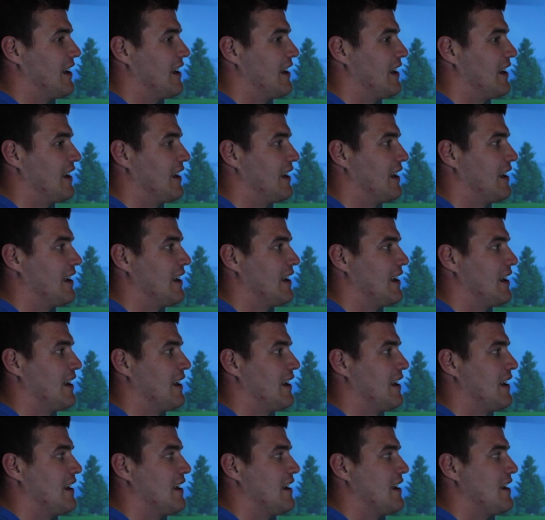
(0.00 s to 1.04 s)

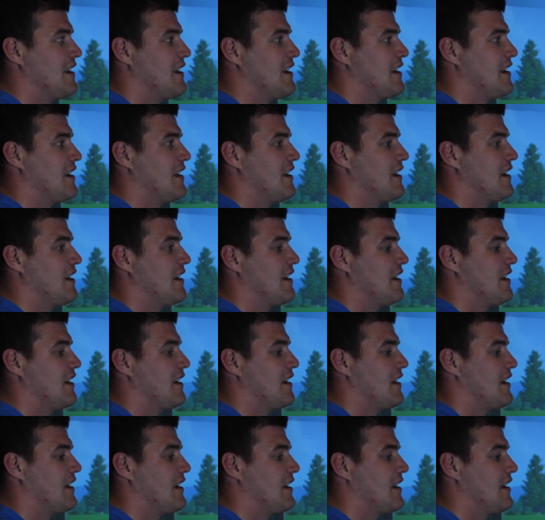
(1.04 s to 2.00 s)
(silence)